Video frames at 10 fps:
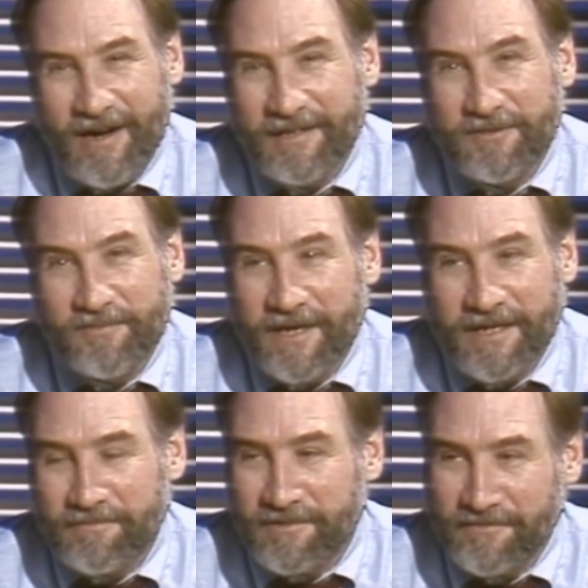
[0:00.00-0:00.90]
No, I just
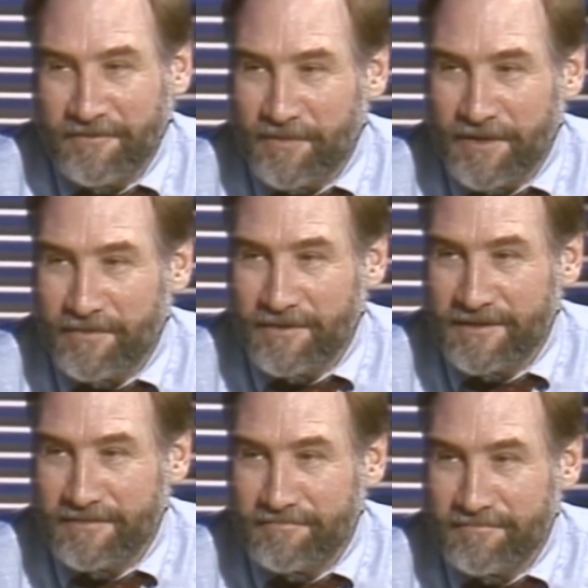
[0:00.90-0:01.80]
make up different people,
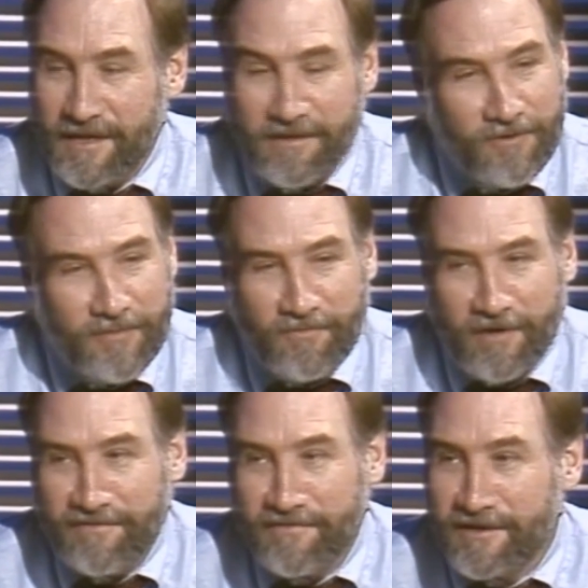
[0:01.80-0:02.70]
and I throw my
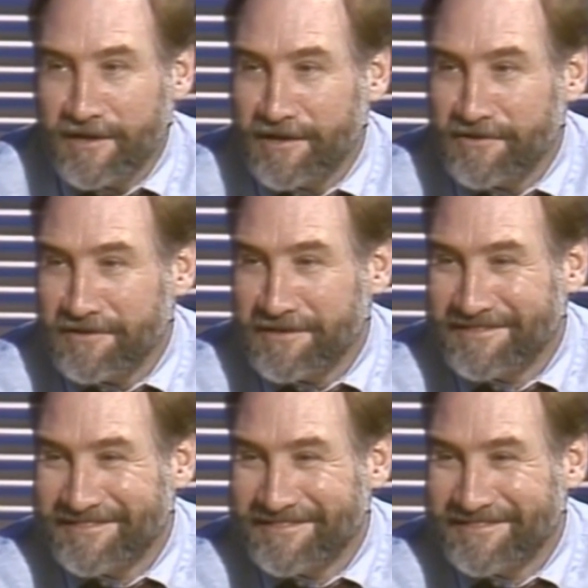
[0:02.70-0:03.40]
wife in occasionally.